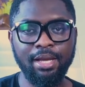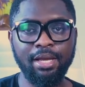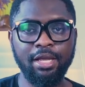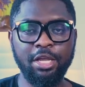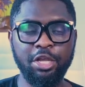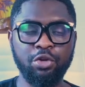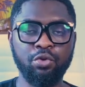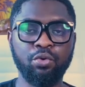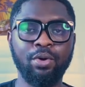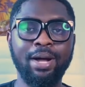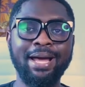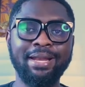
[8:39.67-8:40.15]

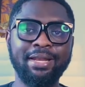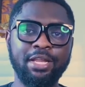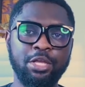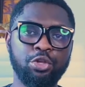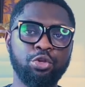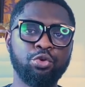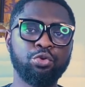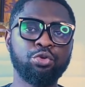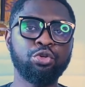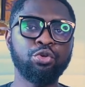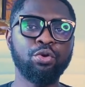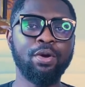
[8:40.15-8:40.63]
and then
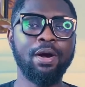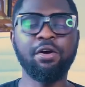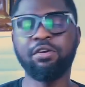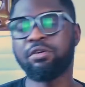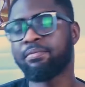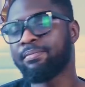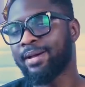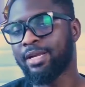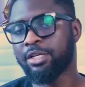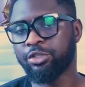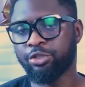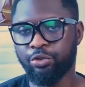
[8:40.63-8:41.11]
you know how
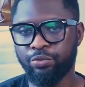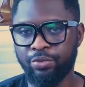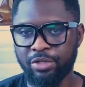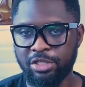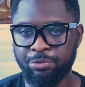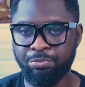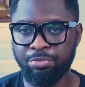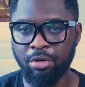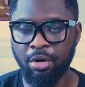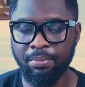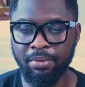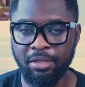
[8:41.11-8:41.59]
to manage your
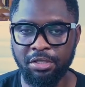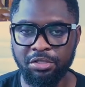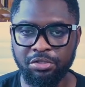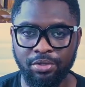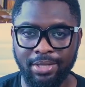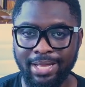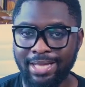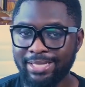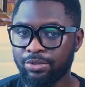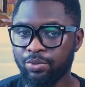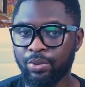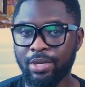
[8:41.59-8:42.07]
risk properly. So
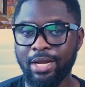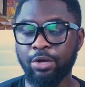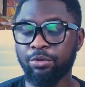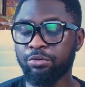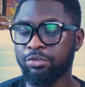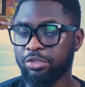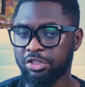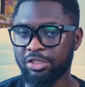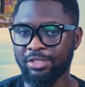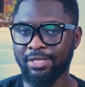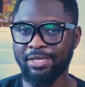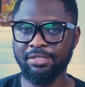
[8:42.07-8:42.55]
that's what I
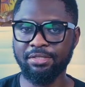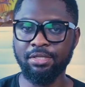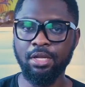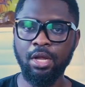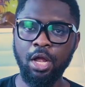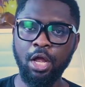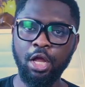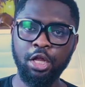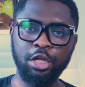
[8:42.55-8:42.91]
also suggest.